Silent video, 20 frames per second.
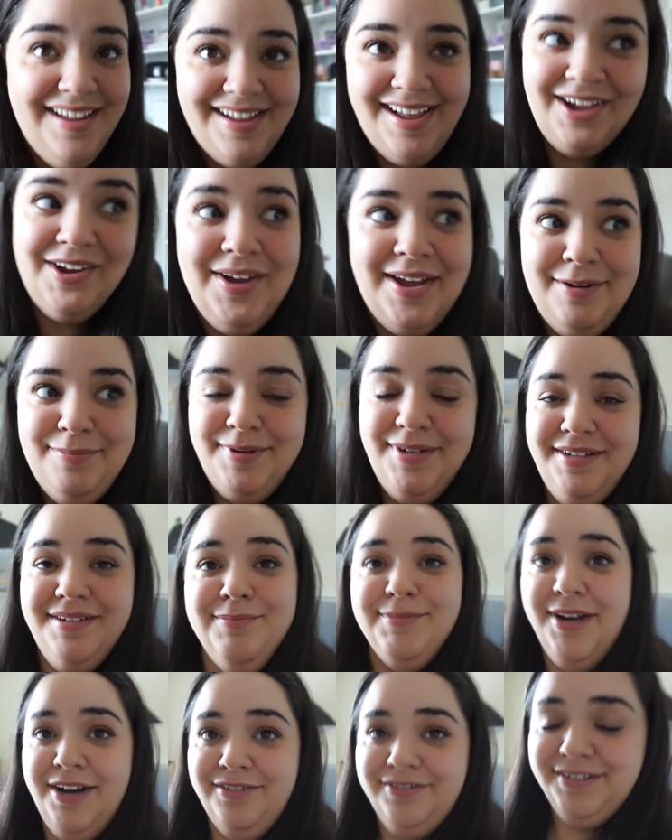I had been in
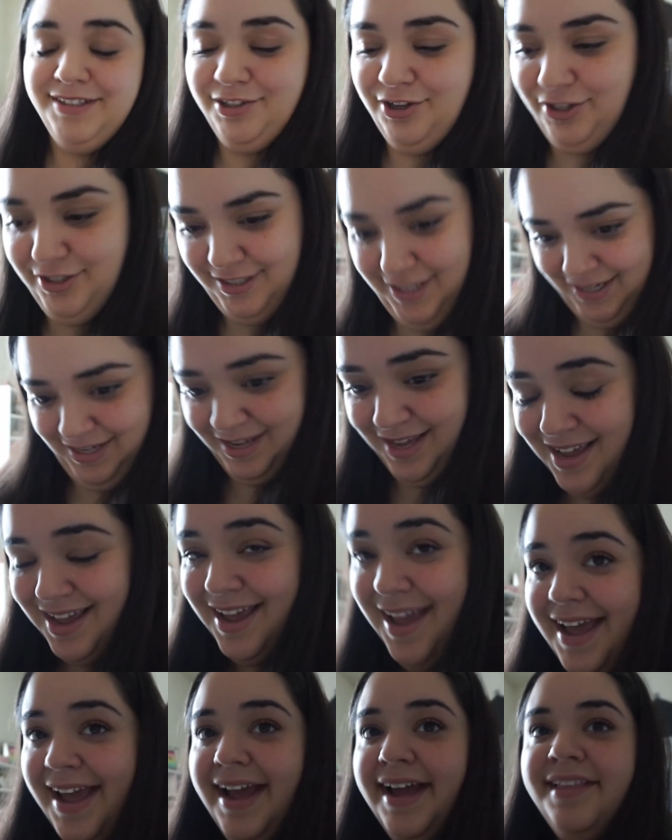my office all day,
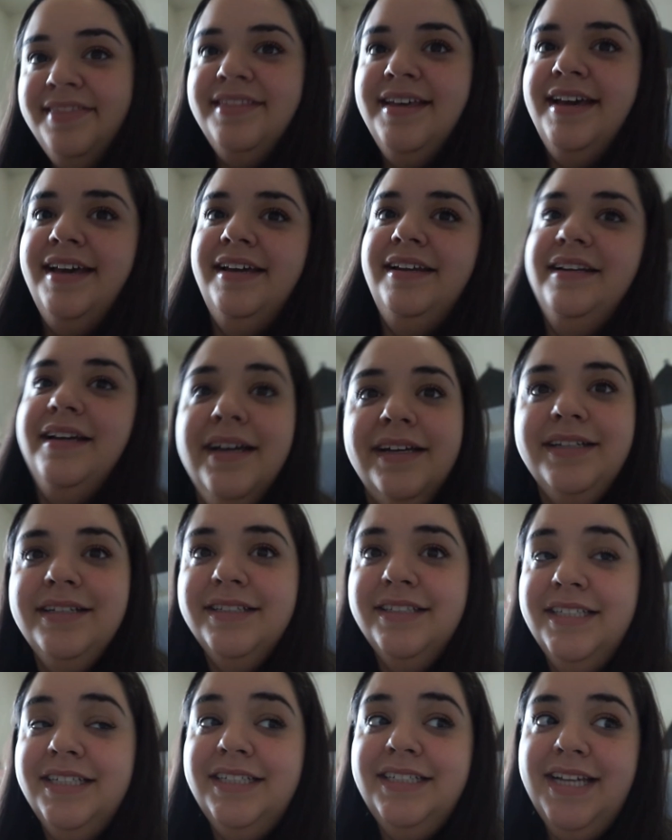and then
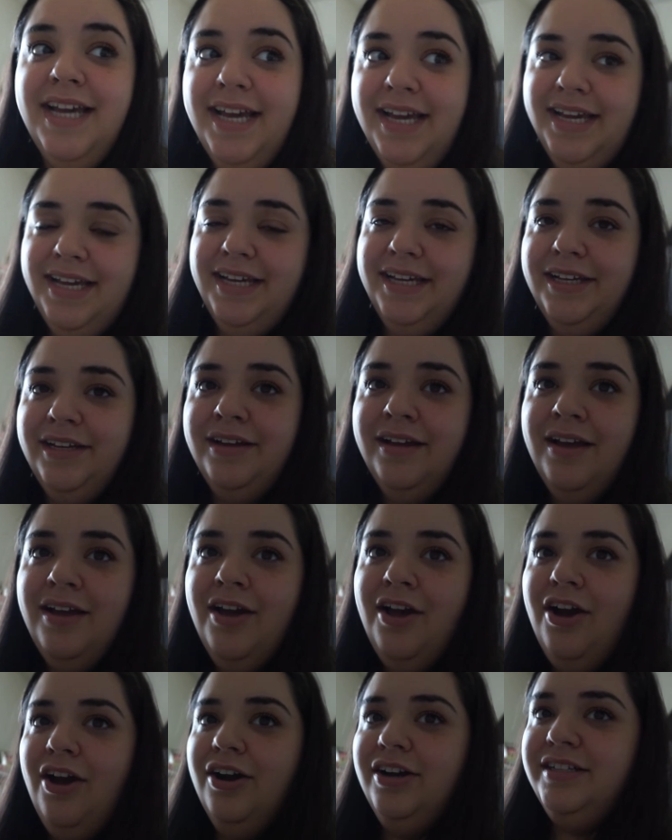today
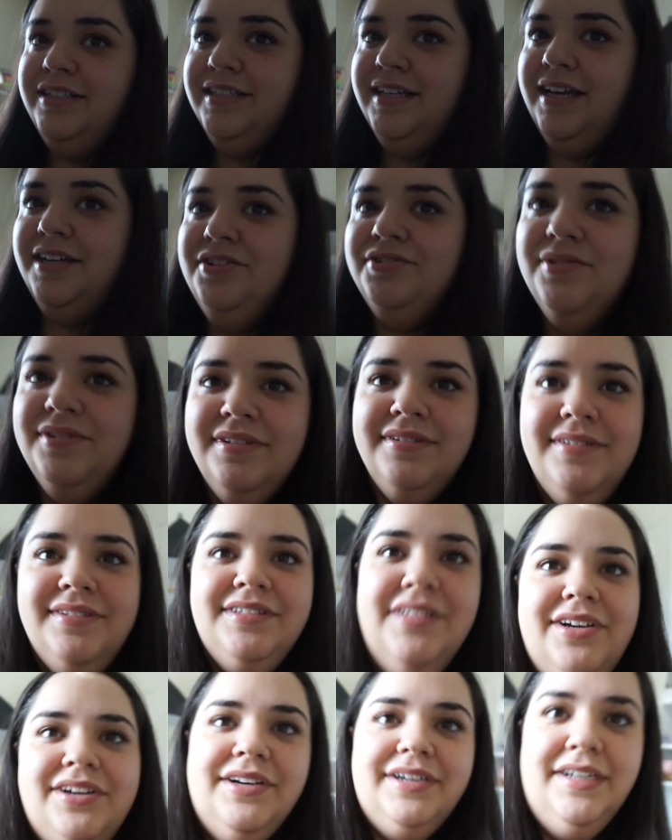our schedule's
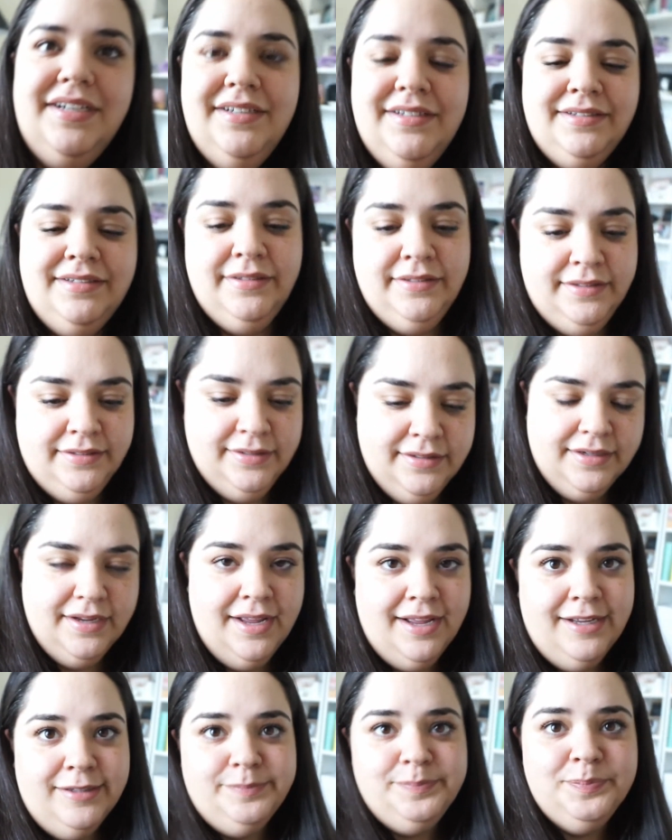
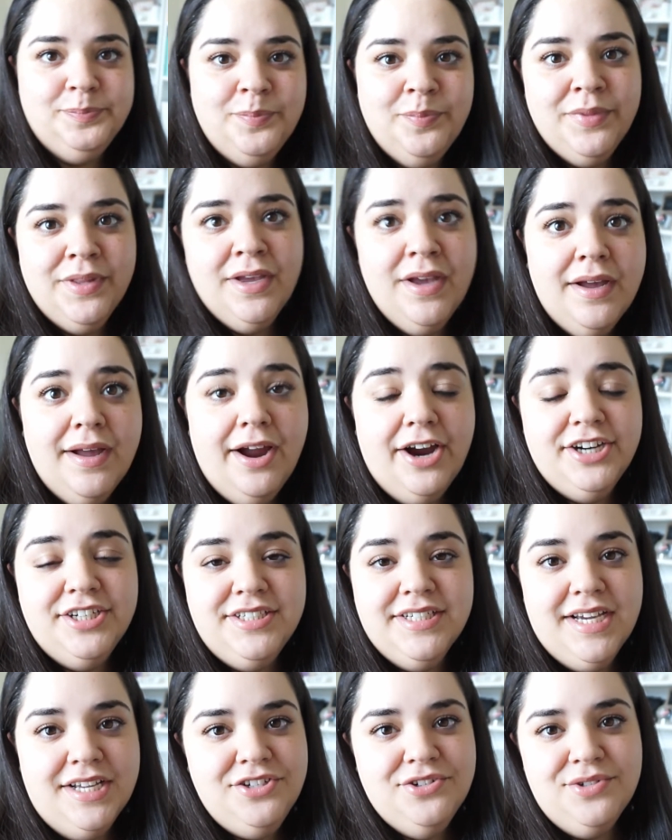
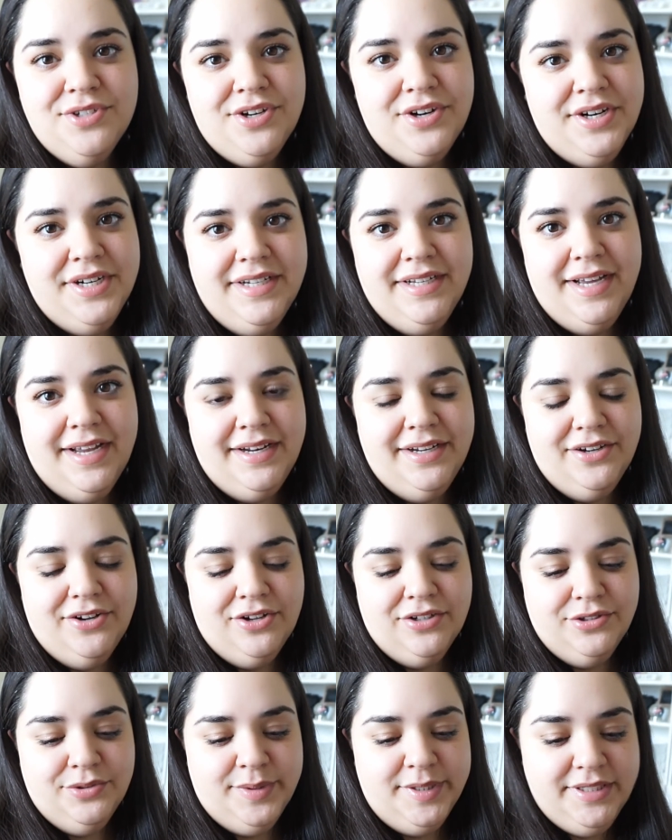already getting
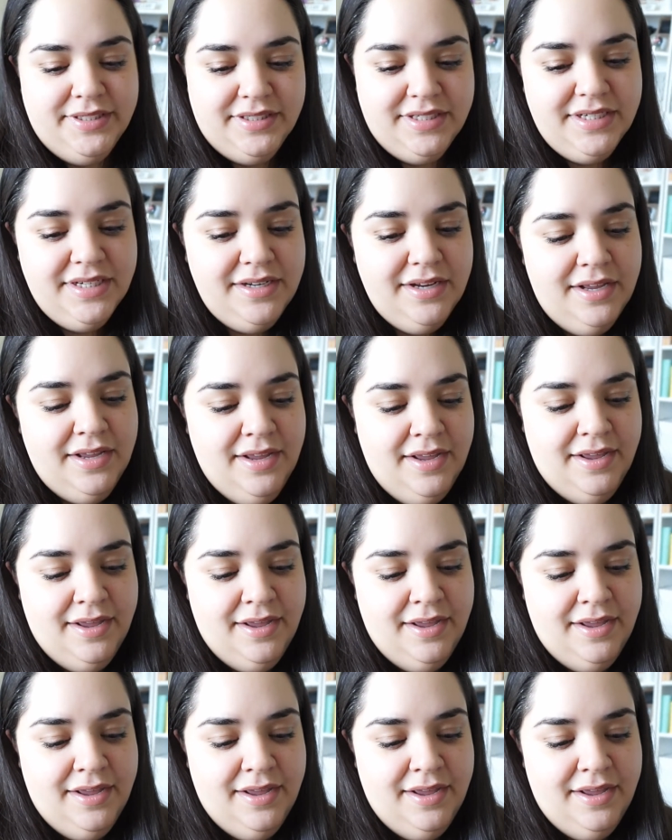all twisted